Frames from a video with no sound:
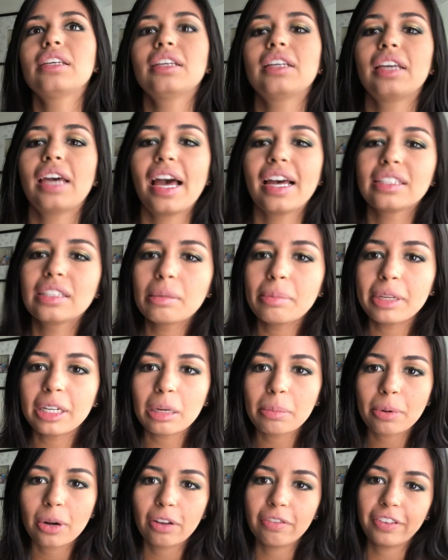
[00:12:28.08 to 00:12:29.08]
it been
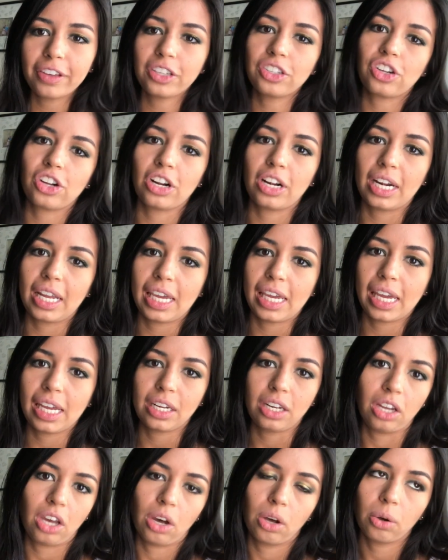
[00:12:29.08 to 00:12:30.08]
a perfect journey?
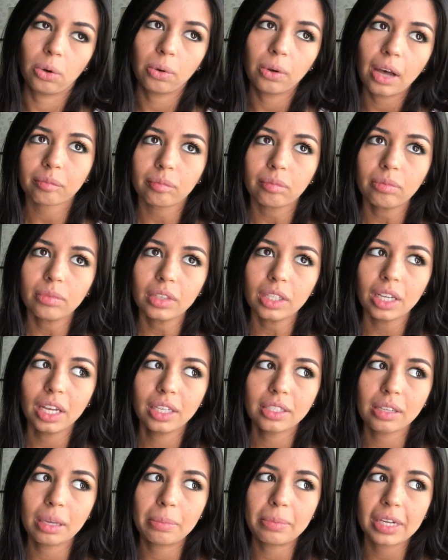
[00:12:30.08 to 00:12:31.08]
No.
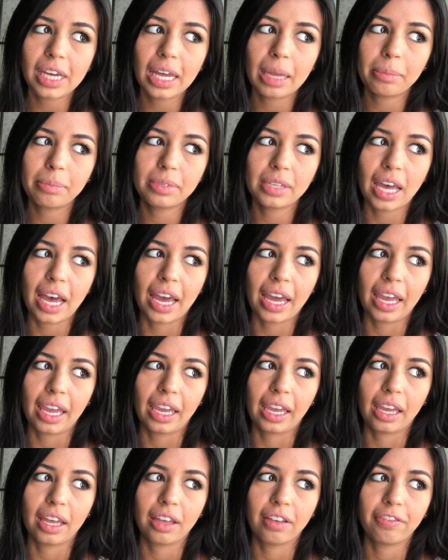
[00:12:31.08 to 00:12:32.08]
Sometimes
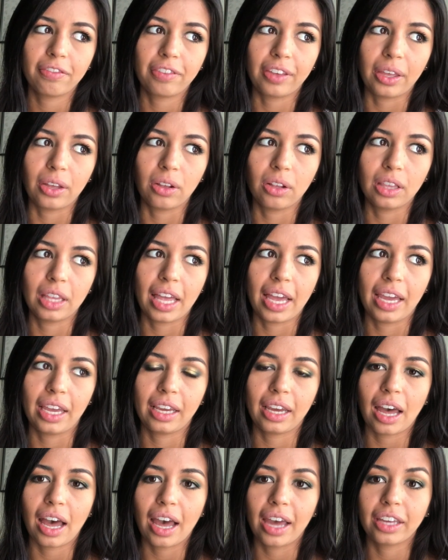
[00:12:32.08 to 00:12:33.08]
I feel
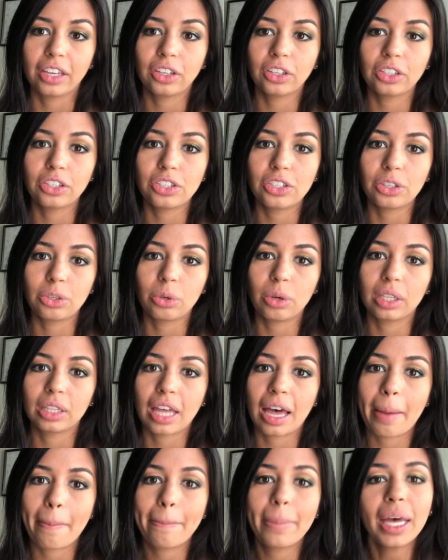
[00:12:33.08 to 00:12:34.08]
like I could do a
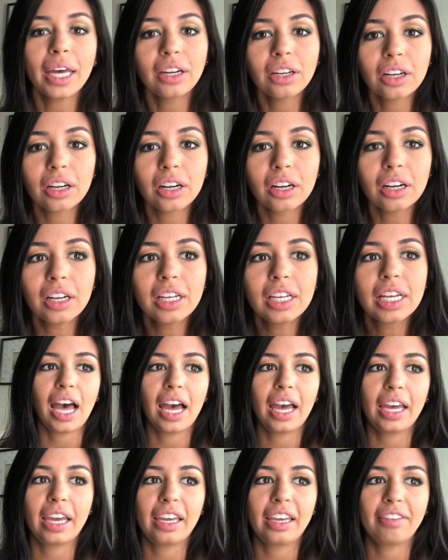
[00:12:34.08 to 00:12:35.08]
lot better.
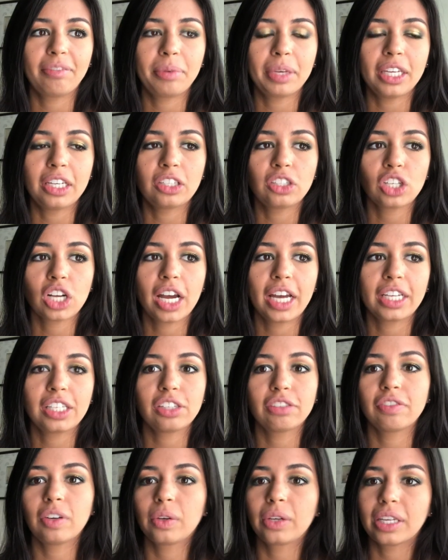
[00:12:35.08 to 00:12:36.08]
I've been trying
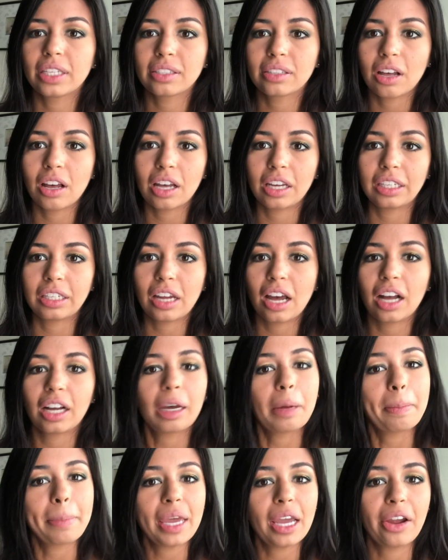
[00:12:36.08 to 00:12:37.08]
to focus on not
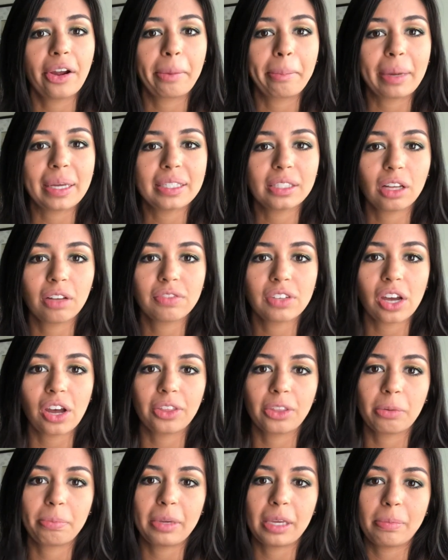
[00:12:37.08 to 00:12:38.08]
comparing myself to
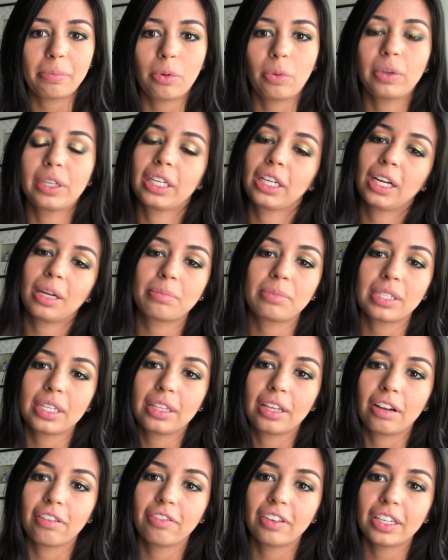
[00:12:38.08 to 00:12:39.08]
other people when it comes
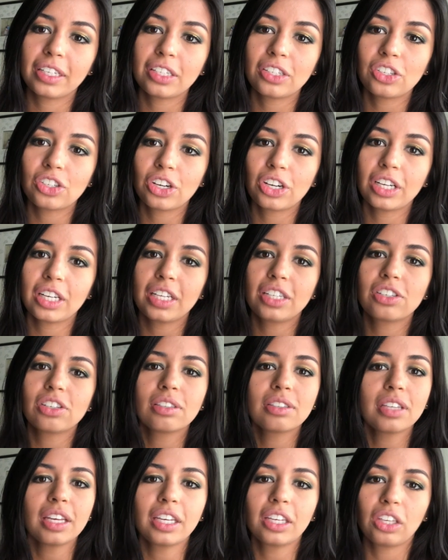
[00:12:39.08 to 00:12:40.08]
to their fitness journey,
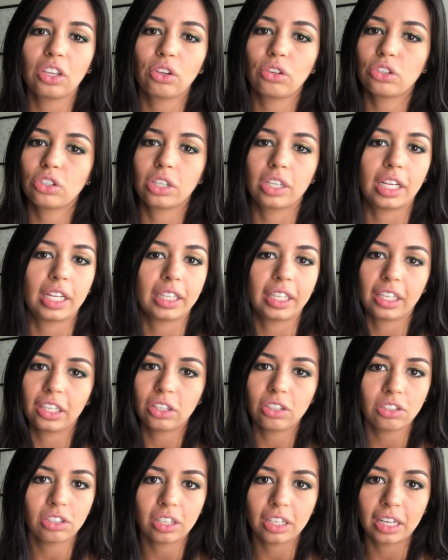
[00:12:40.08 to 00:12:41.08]
just like you shouldn't.
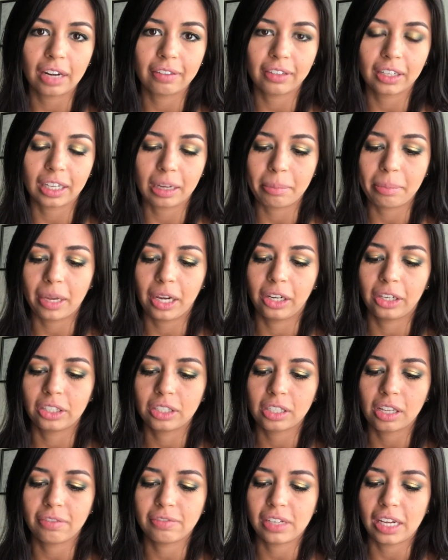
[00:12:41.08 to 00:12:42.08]
Like, you should never compare
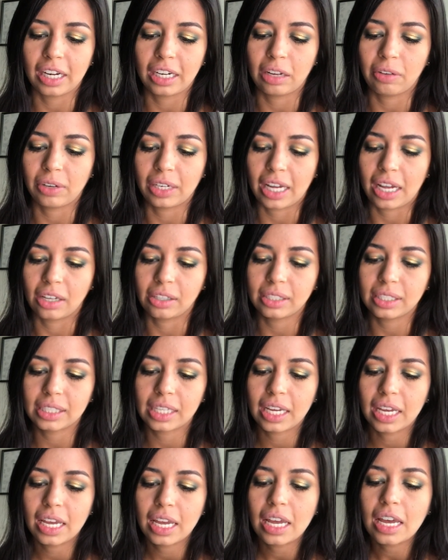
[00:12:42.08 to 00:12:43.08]
yourself to anyone else.
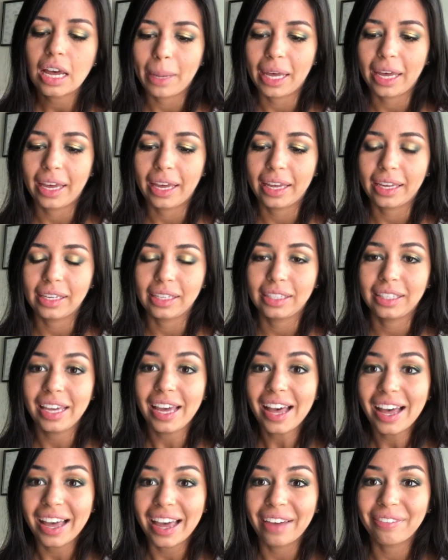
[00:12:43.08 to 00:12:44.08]
But
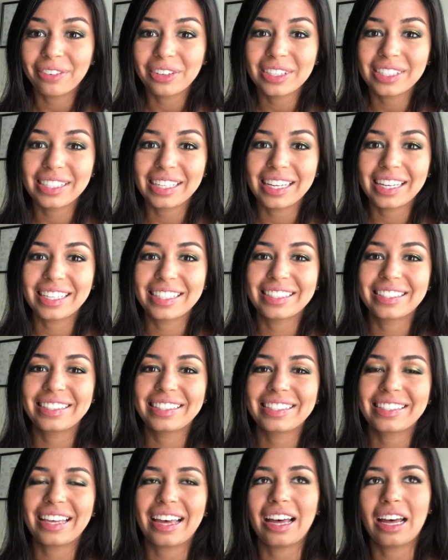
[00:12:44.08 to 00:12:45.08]
yeah, ever
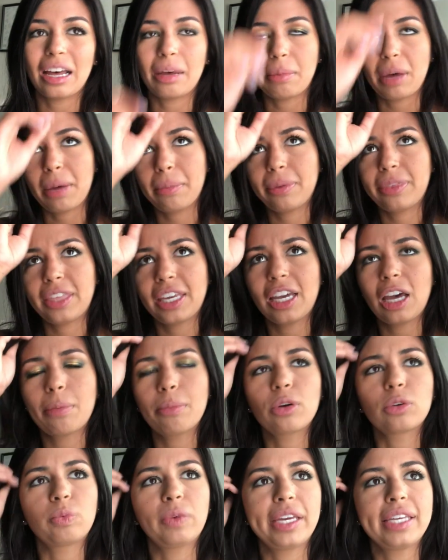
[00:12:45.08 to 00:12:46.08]
since, I think I'm
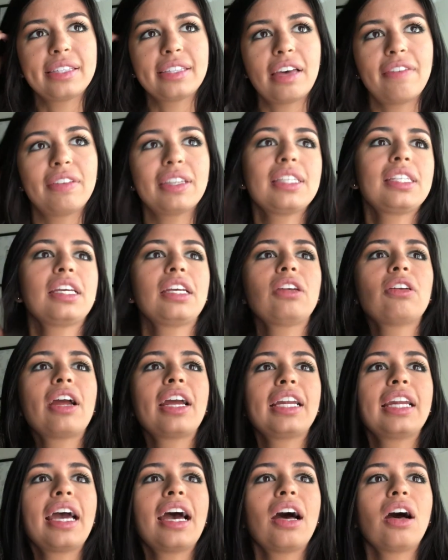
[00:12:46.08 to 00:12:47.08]
on week 17
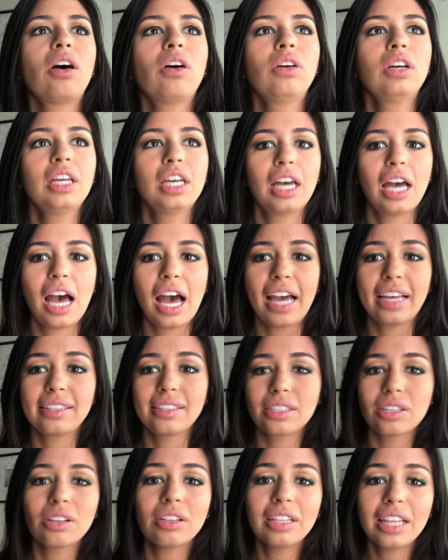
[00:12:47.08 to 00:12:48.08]
right now, I
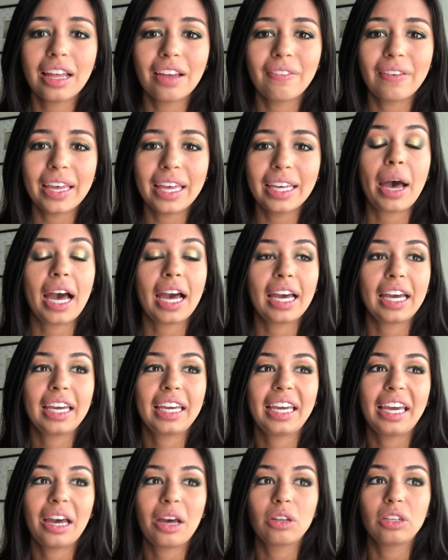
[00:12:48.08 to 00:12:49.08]
still love it.
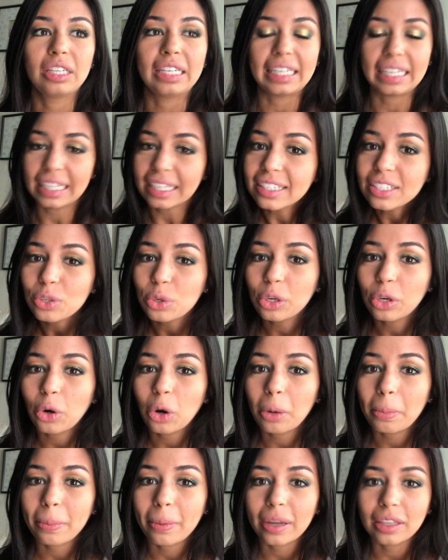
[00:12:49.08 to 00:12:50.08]
I need to
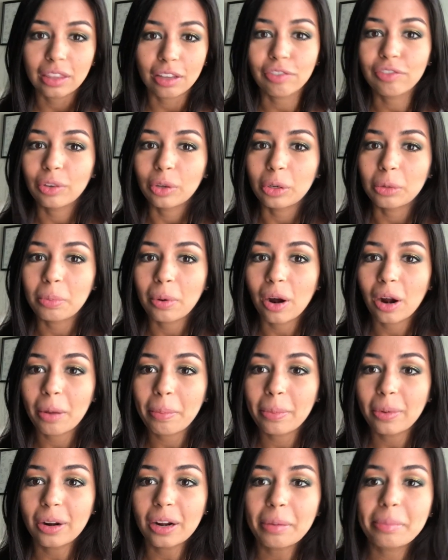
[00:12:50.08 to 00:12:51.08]
incorporate the food part
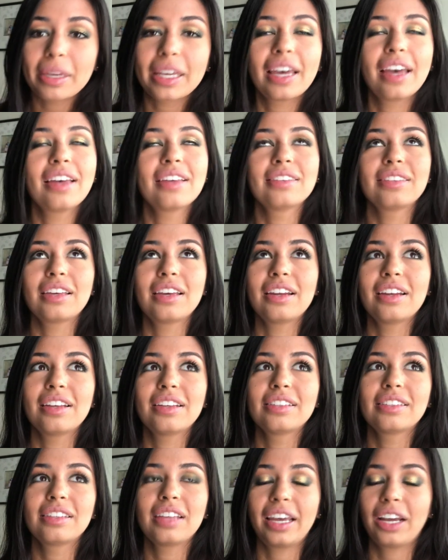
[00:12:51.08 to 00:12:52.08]
more, because it
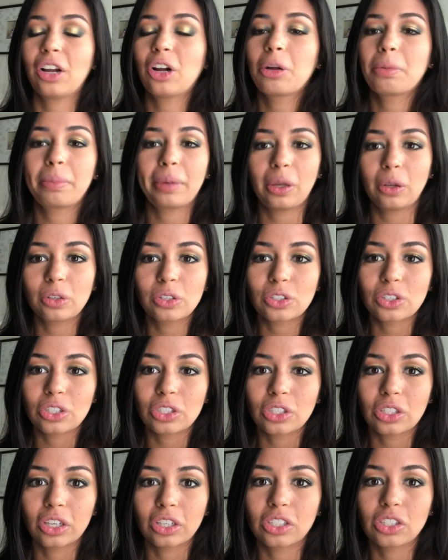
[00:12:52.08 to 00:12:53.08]
is like, her meals
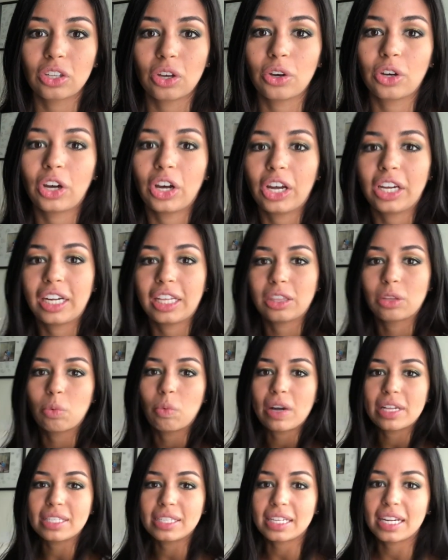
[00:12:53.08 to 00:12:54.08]
just look so good, and the
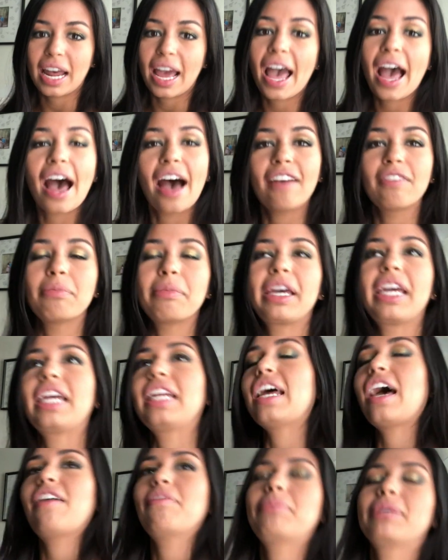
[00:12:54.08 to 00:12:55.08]
ones that I have
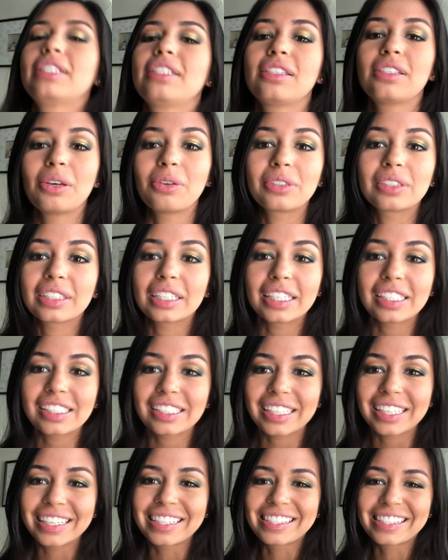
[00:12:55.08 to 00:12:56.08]
made have been so
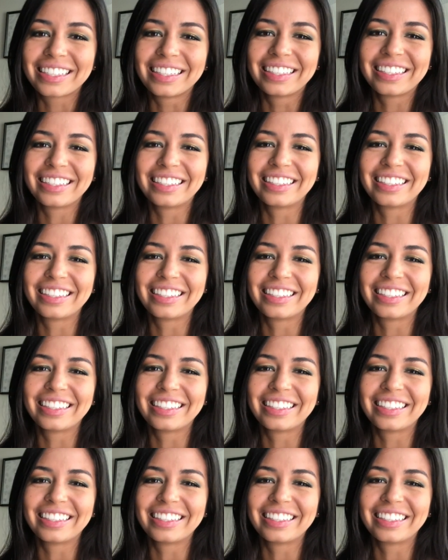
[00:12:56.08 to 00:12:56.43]
delicious.